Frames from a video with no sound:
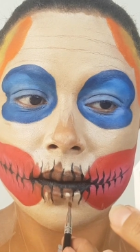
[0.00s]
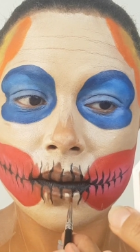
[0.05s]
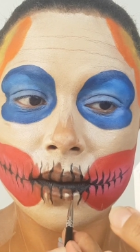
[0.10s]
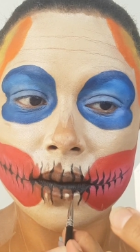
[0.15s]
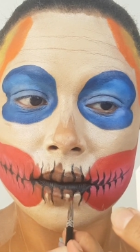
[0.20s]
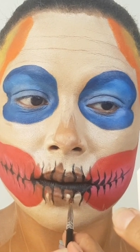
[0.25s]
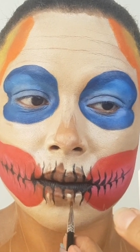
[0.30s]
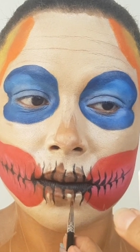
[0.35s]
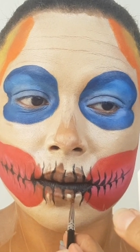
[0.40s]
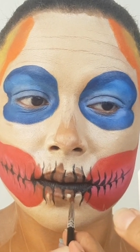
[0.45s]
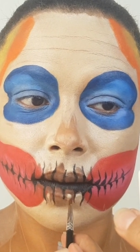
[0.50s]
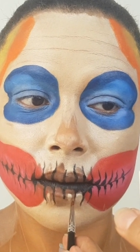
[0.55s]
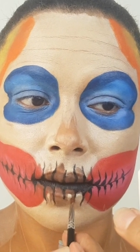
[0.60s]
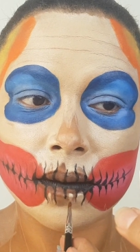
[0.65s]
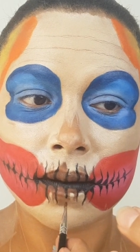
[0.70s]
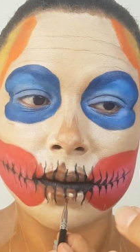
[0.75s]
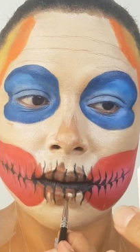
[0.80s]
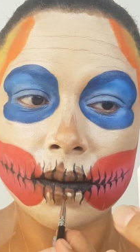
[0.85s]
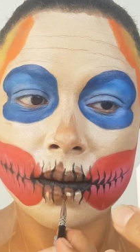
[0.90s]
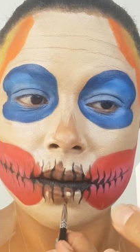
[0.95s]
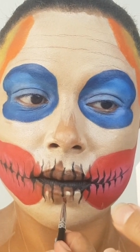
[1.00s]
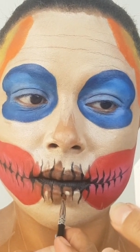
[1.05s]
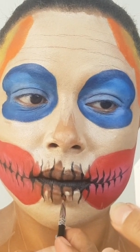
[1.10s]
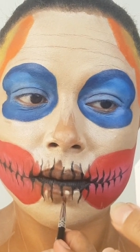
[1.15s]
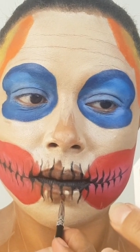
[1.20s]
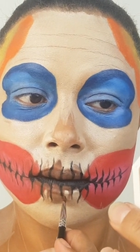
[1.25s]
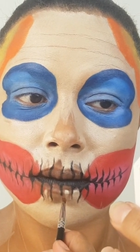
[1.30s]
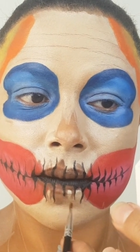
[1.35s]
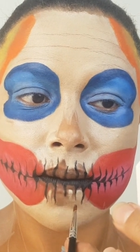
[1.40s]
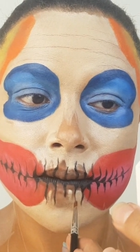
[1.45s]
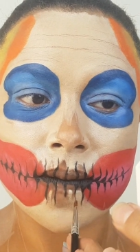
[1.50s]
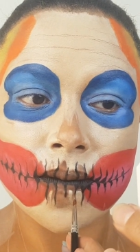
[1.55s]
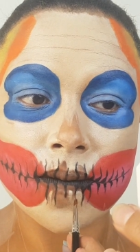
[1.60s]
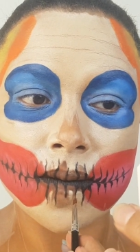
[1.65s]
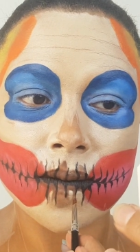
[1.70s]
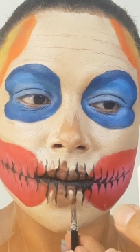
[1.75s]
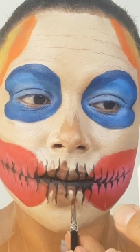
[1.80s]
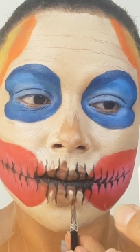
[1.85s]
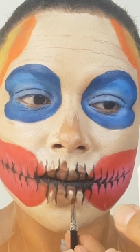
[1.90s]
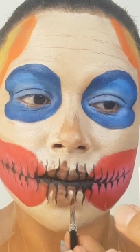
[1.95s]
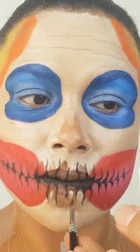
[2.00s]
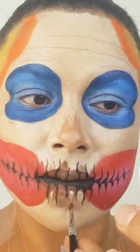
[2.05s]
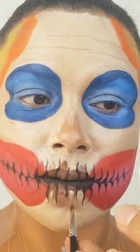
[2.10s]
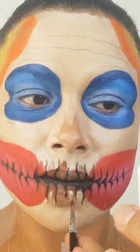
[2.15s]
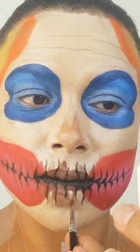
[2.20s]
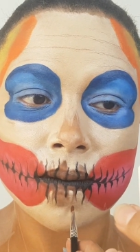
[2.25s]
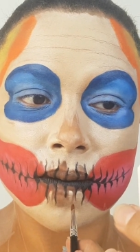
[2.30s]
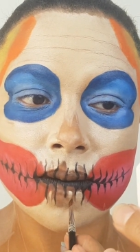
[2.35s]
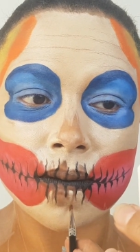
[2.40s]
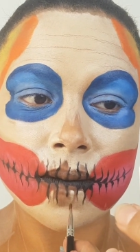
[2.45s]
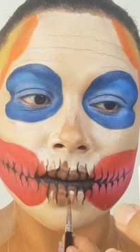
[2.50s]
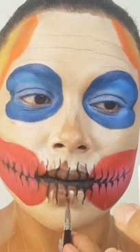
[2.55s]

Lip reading: This really looks cool when the result's finished.